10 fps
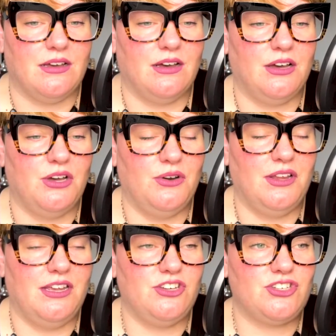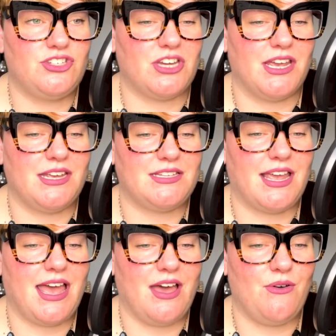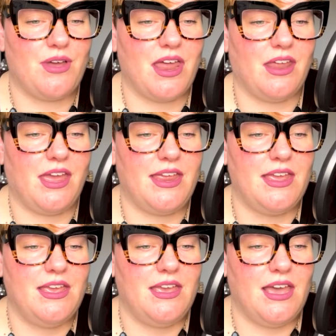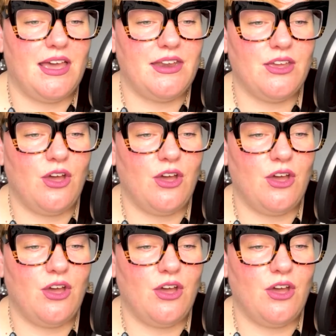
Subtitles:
holy shit, how can I